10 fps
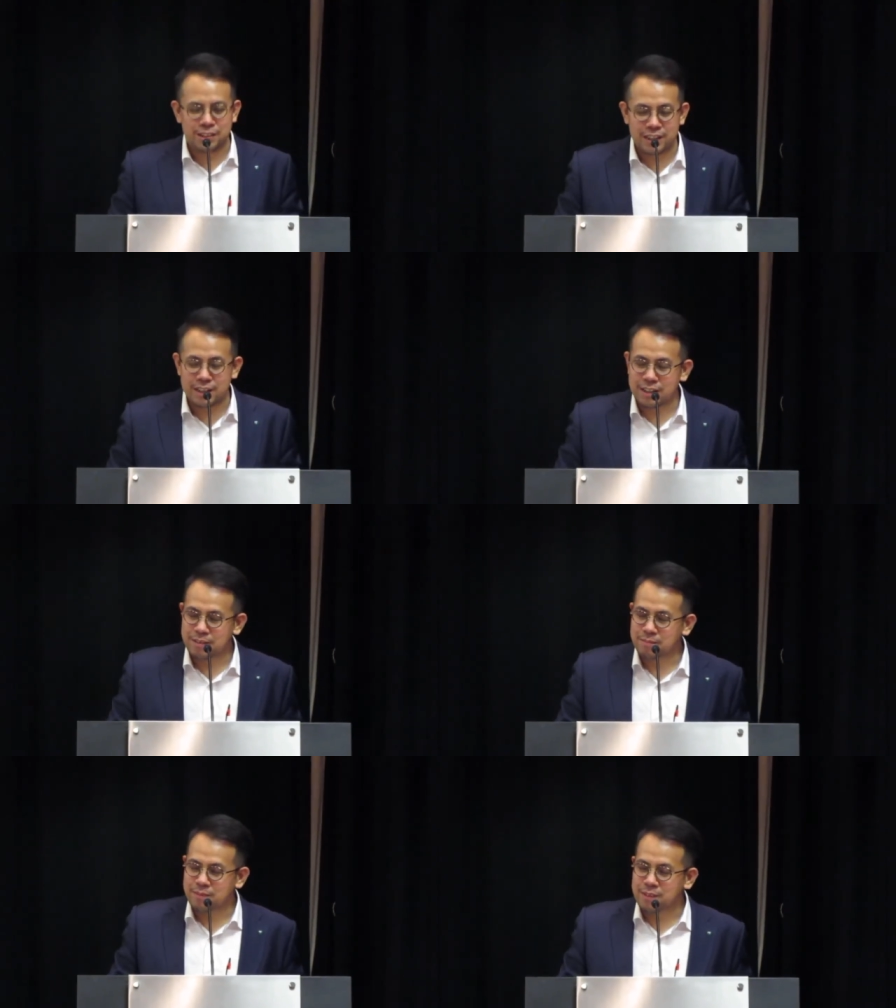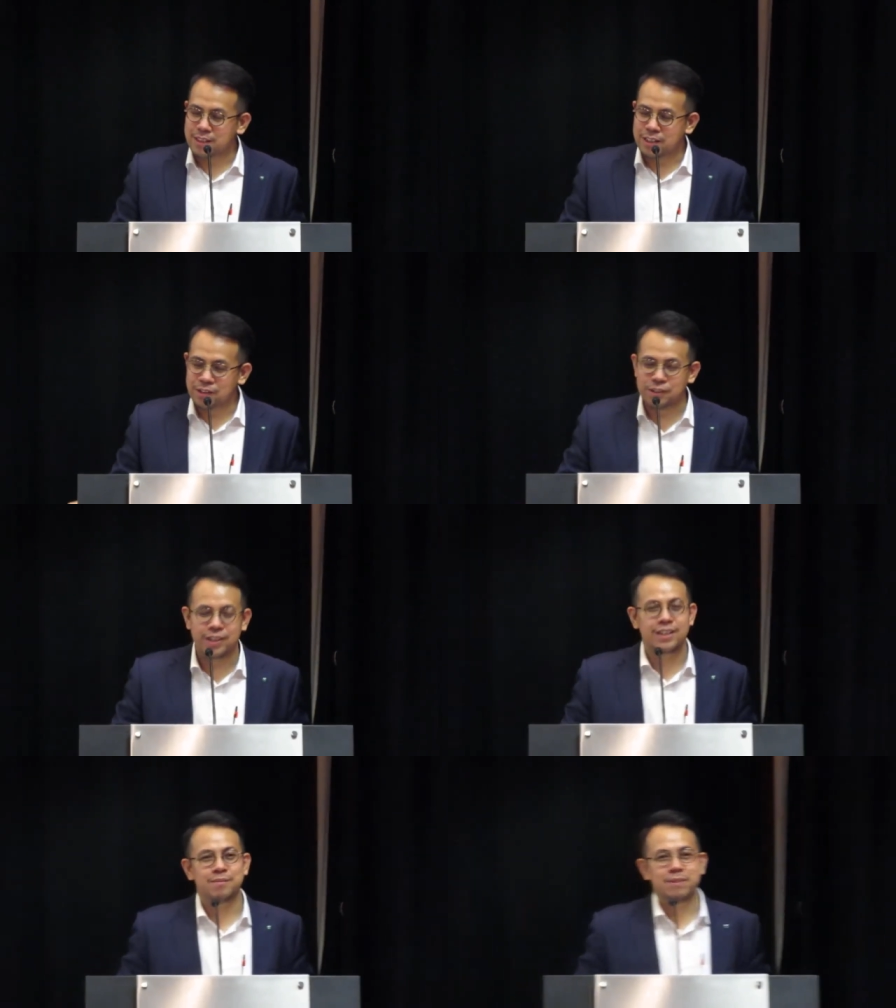to see Mr. Koh
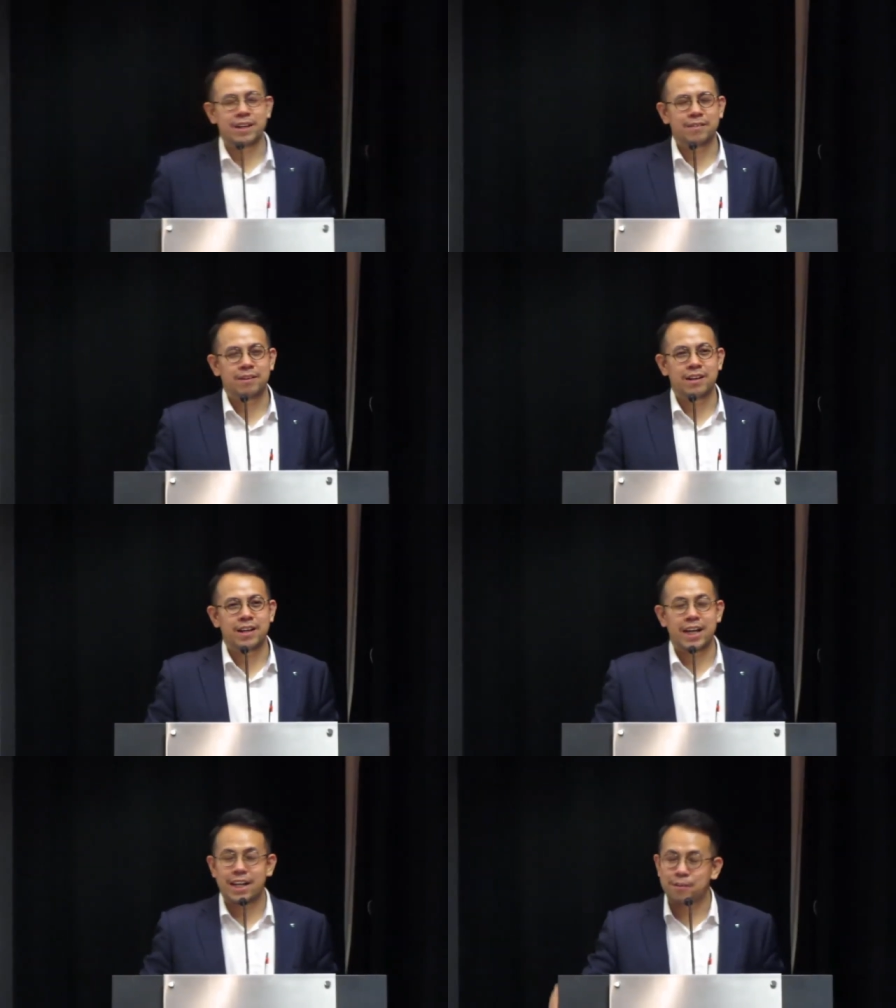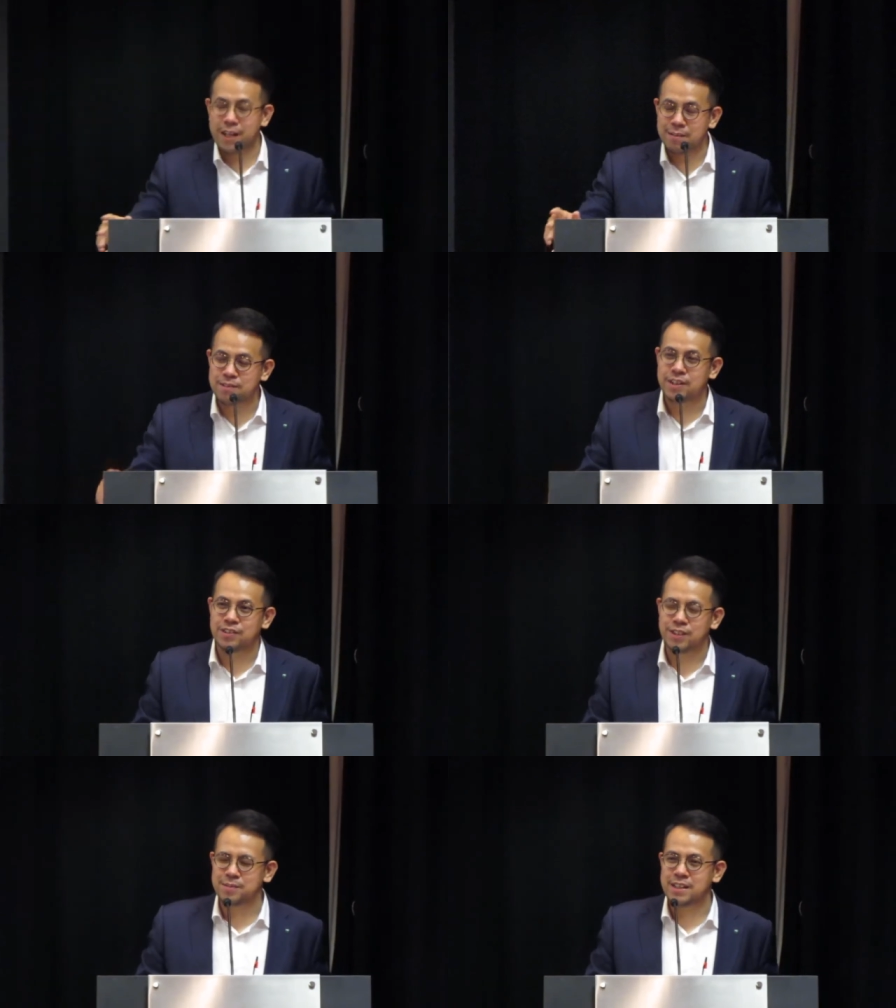here. And I went up
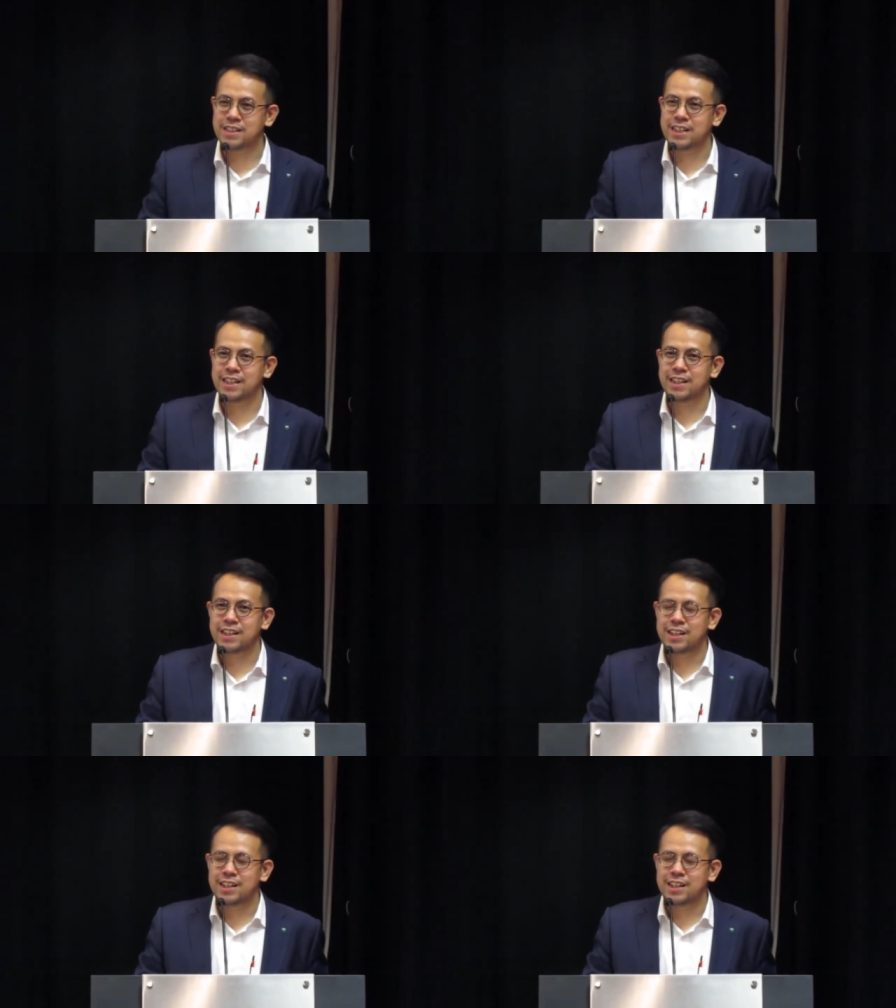straight to him and say,